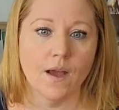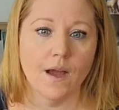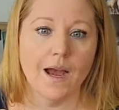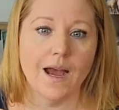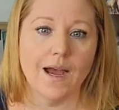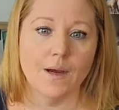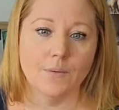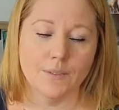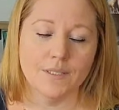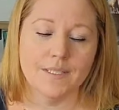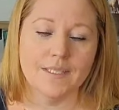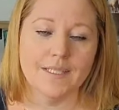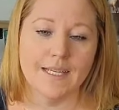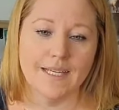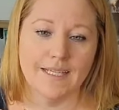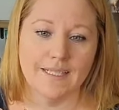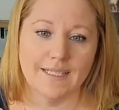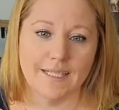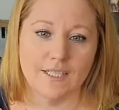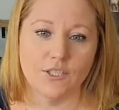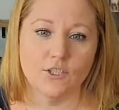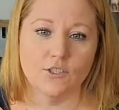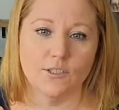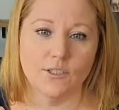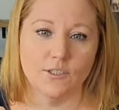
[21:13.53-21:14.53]
I would say
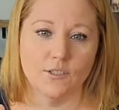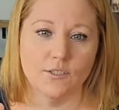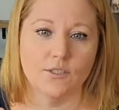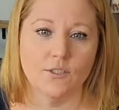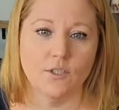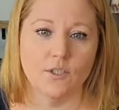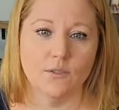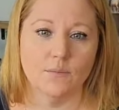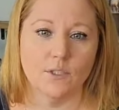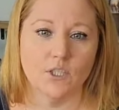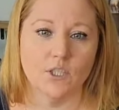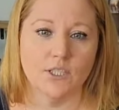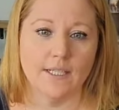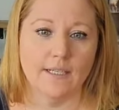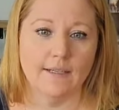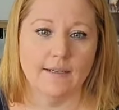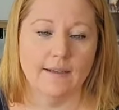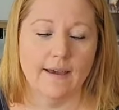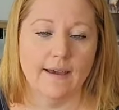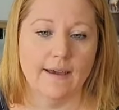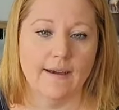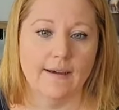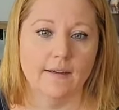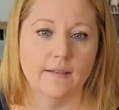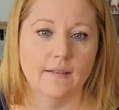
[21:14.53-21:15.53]
industrial sewing machine,
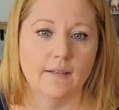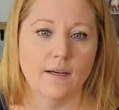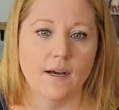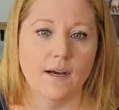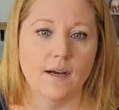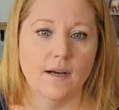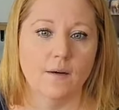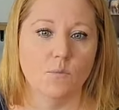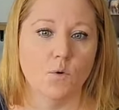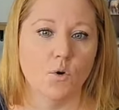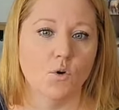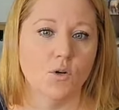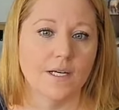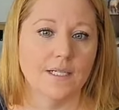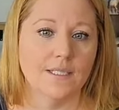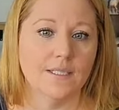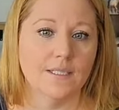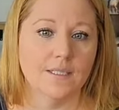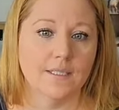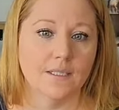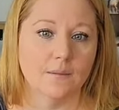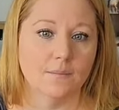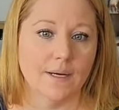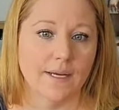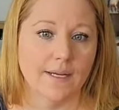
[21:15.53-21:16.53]
yeah, or a
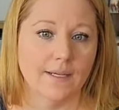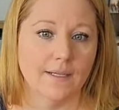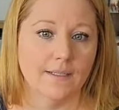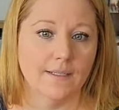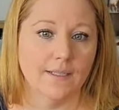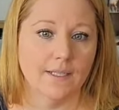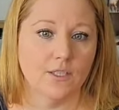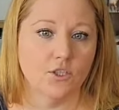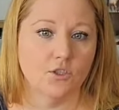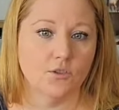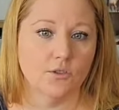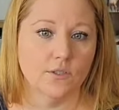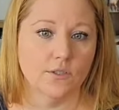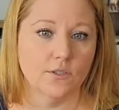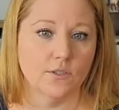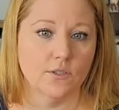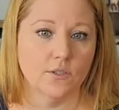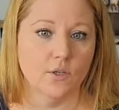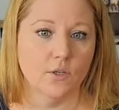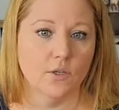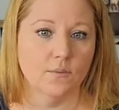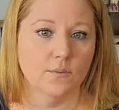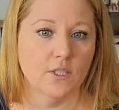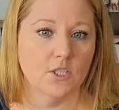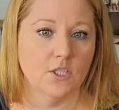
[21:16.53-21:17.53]
semi-industrial
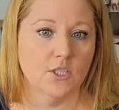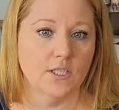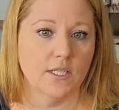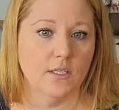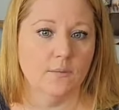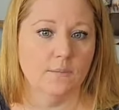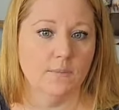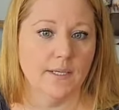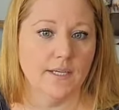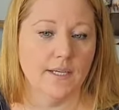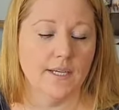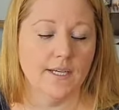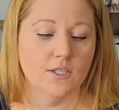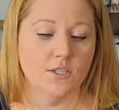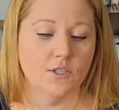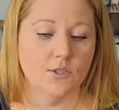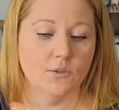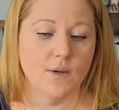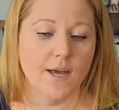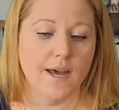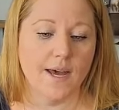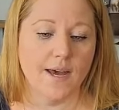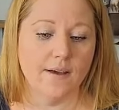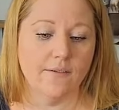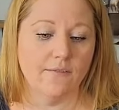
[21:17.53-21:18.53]
sewing machine, because
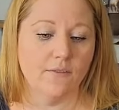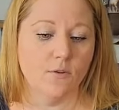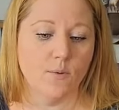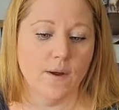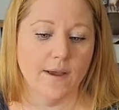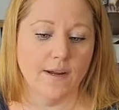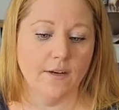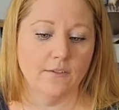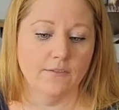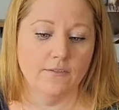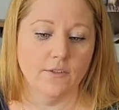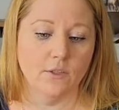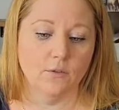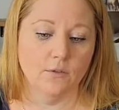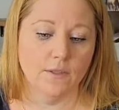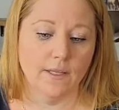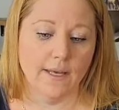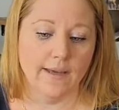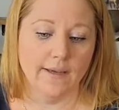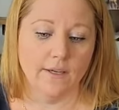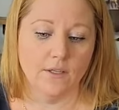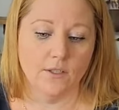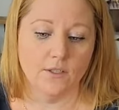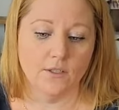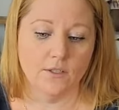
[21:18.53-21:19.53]
you have quite a few
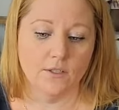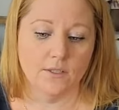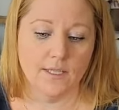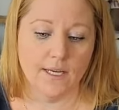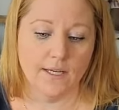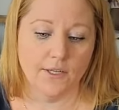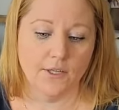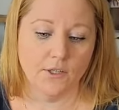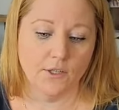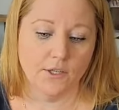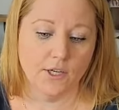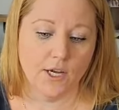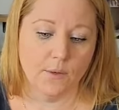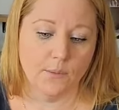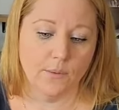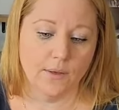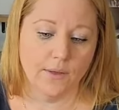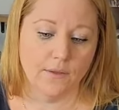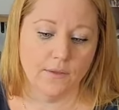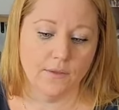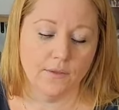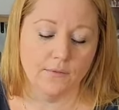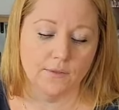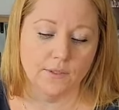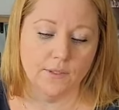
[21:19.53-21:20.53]
layers that you're
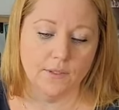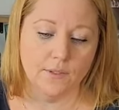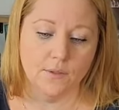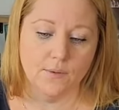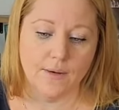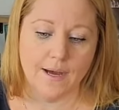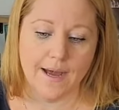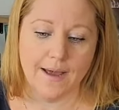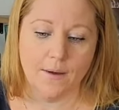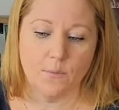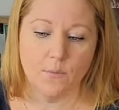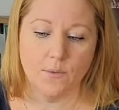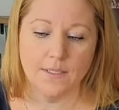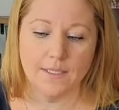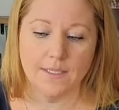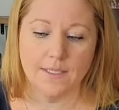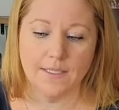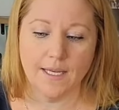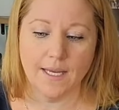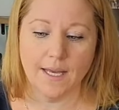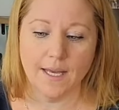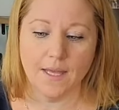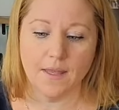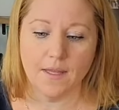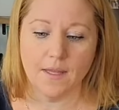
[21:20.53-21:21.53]
going through. I would
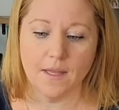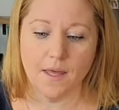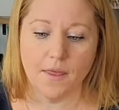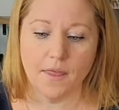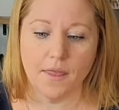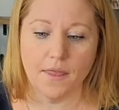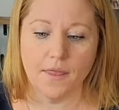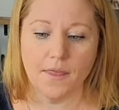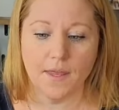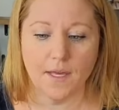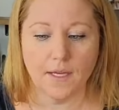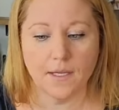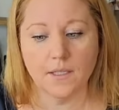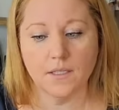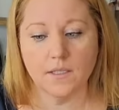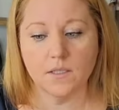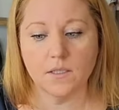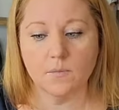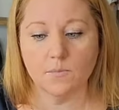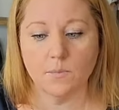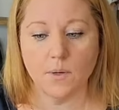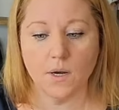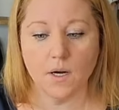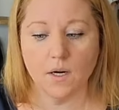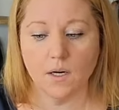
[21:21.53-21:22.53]
say the
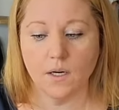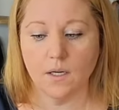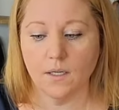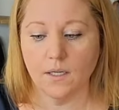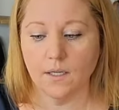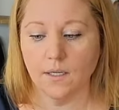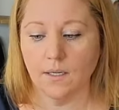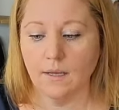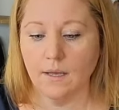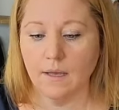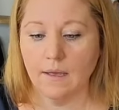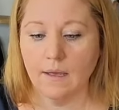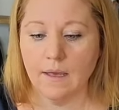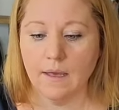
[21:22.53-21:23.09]
thickest part